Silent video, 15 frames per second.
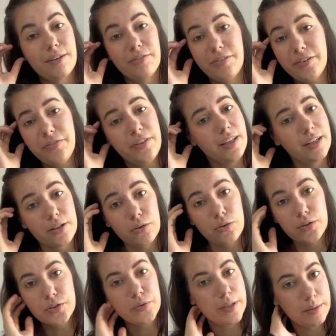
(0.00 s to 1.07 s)

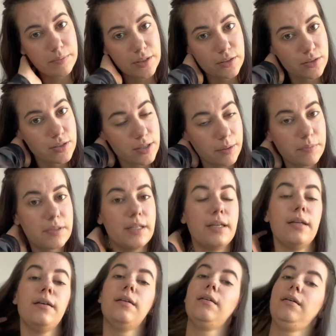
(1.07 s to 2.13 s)
50-year-old treatment or
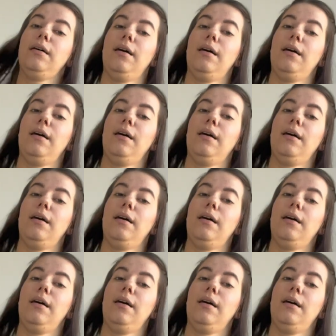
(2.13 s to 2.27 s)
something.